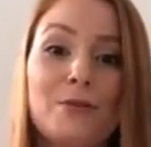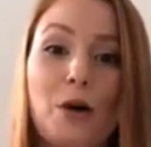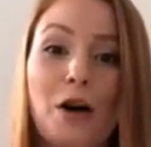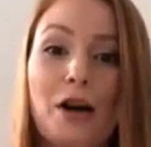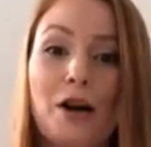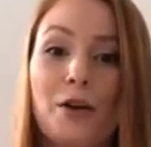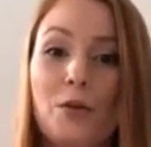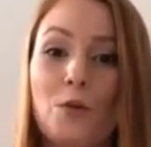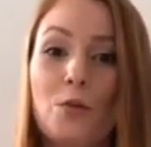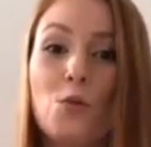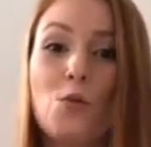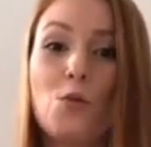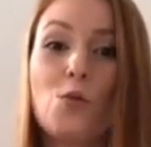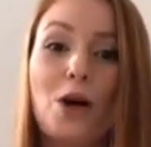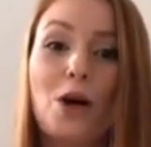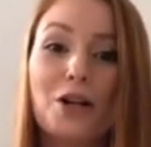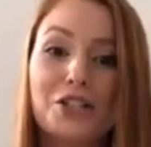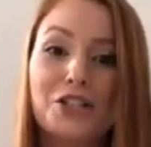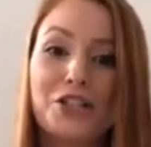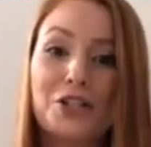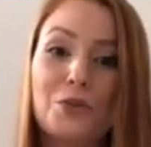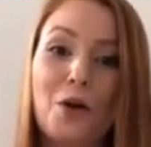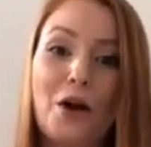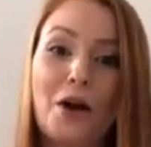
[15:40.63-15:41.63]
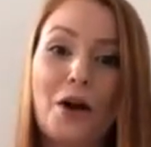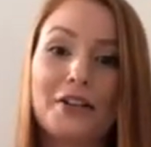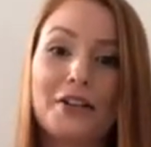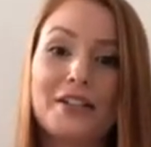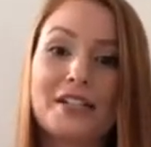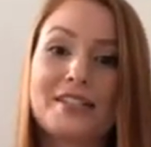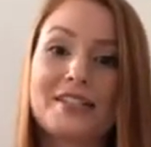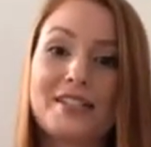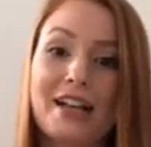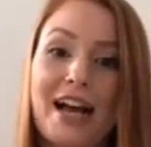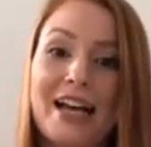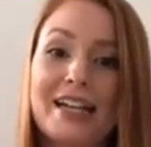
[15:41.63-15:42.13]
What do you want?
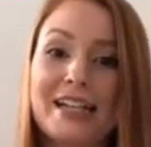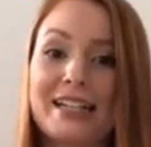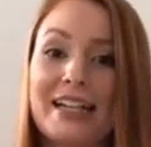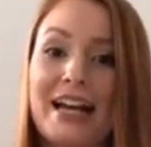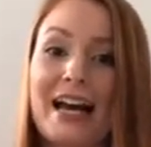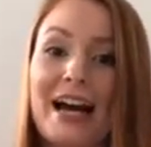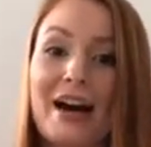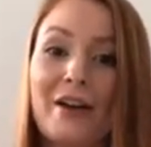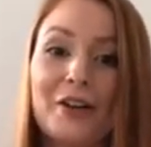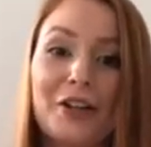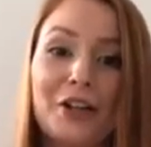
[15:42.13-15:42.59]
Decide it now.